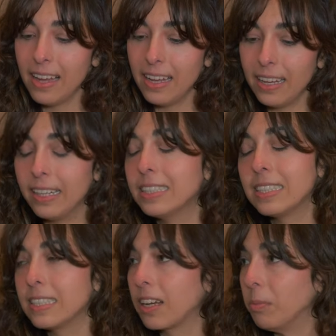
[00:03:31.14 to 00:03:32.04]
this
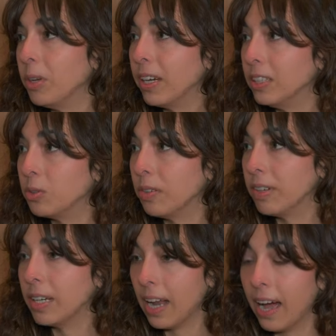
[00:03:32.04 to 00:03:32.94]
is a community
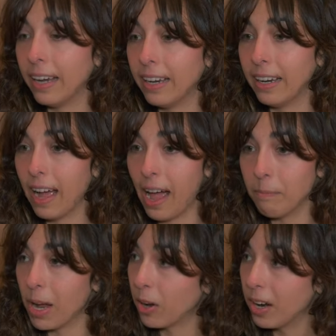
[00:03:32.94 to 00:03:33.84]
driven and
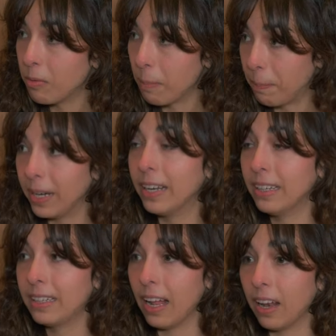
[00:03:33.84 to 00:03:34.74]
i'm, I'm going to repeat
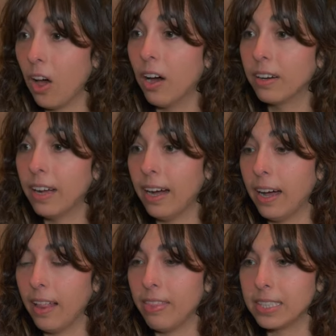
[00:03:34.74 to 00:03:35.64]
it a lot
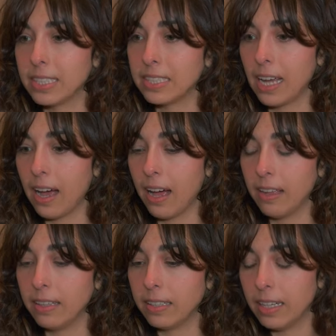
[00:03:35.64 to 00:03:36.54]
uh, this is a,
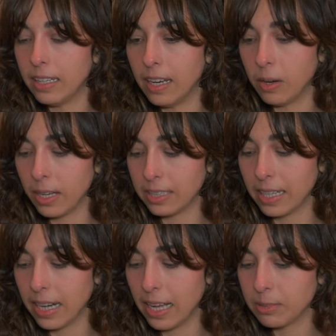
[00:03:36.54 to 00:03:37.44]
it, it, it,
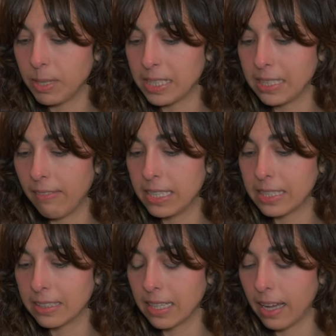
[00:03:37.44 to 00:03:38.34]
it, has been established
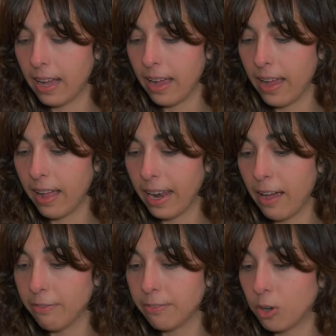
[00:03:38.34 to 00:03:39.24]
as a
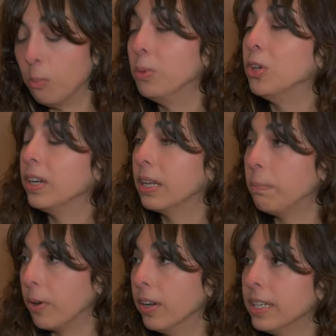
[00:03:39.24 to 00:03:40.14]
lf community
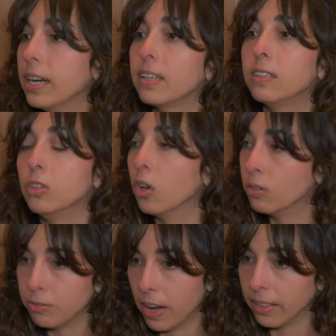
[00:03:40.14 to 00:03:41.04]
project
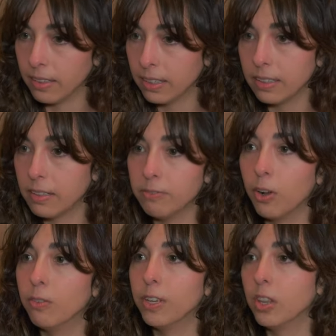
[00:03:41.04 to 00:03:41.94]
non-funded
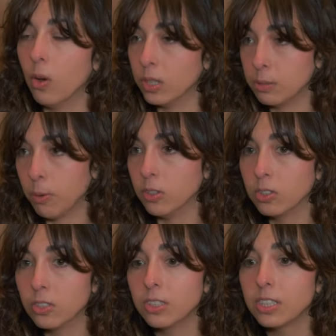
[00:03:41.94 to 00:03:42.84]
involved no
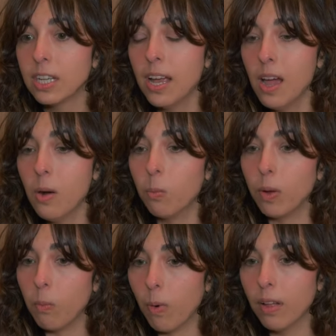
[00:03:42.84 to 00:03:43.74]
sponsors
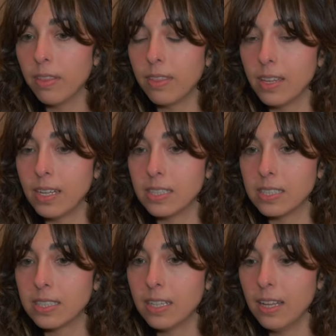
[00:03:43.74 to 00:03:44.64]
we want
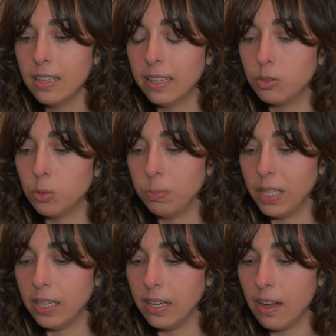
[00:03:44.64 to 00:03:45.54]
this to
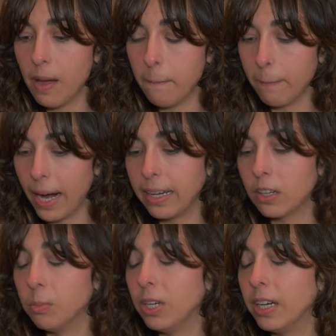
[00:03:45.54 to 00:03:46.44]
be by the
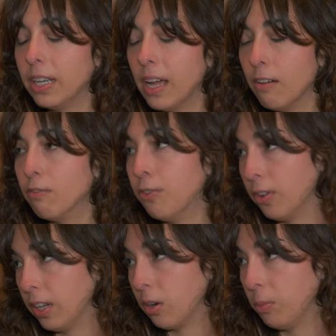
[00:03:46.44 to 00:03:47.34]
community and for
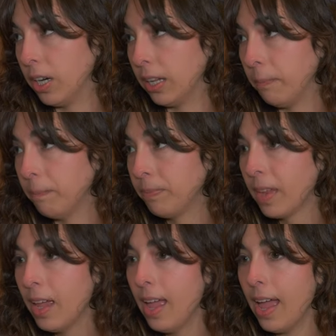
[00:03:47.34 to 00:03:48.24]
the community
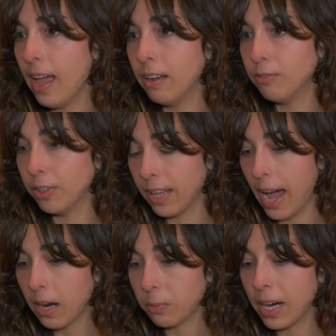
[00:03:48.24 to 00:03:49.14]
and for
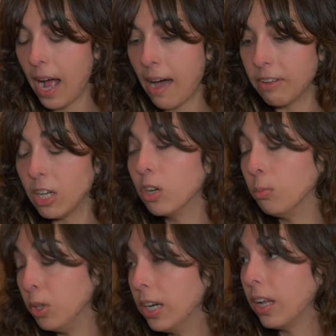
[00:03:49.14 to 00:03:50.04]
that we are having
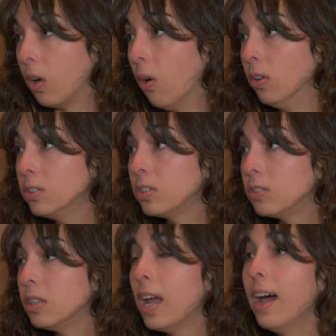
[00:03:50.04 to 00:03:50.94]
community calls
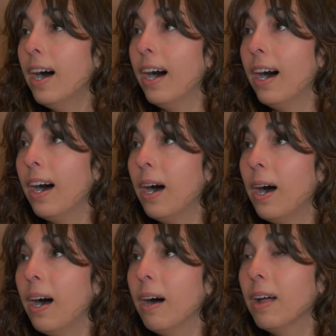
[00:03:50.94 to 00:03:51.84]

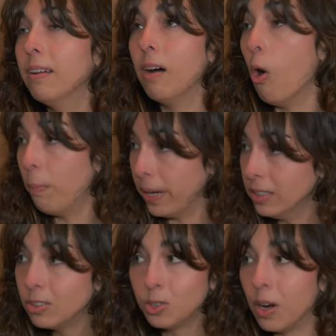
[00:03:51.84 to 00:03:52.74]
uh,
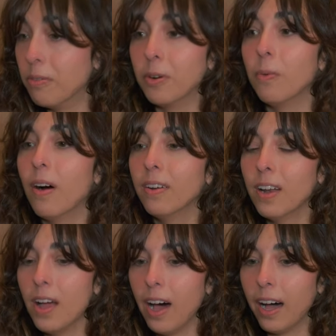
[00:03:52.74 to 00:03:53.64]
open to everyone
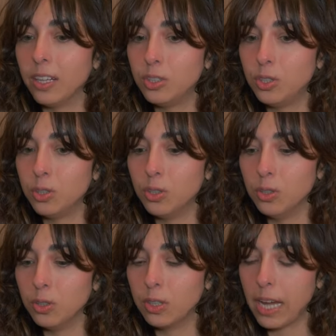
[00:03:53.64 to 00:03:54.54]
uh,
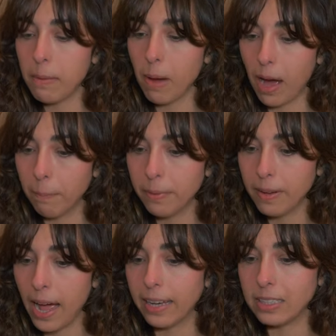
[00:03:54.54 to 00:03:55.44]
to come up
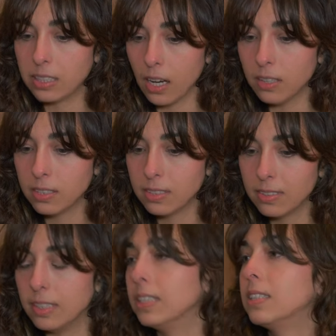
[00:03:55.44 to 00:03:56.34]
and discuss
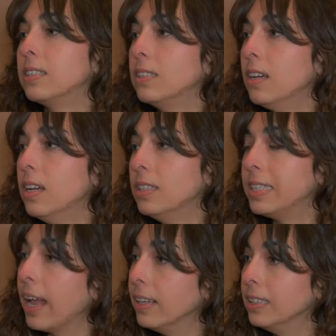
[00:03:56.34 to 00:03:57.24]
these
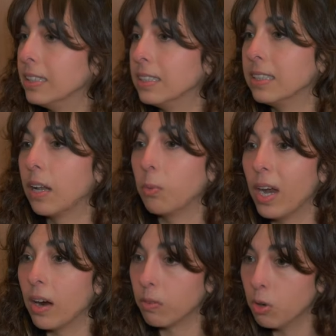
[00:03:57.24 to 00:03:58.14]
challenges that we
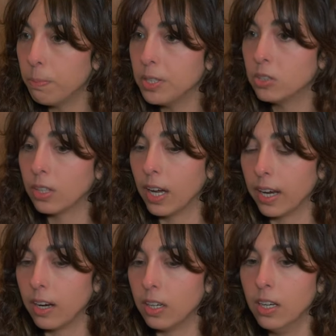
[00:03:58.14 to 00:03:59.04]
are grouping
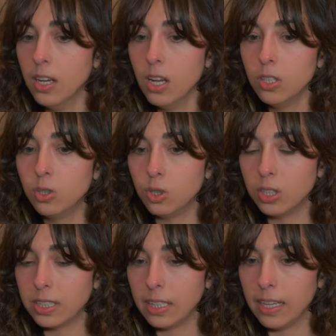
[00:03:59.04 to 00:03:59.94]
together to
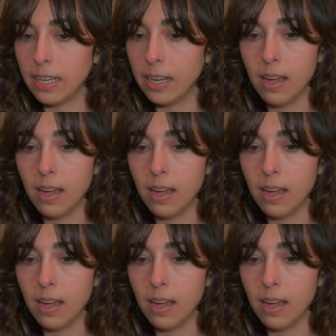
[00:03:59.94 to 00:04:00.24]
see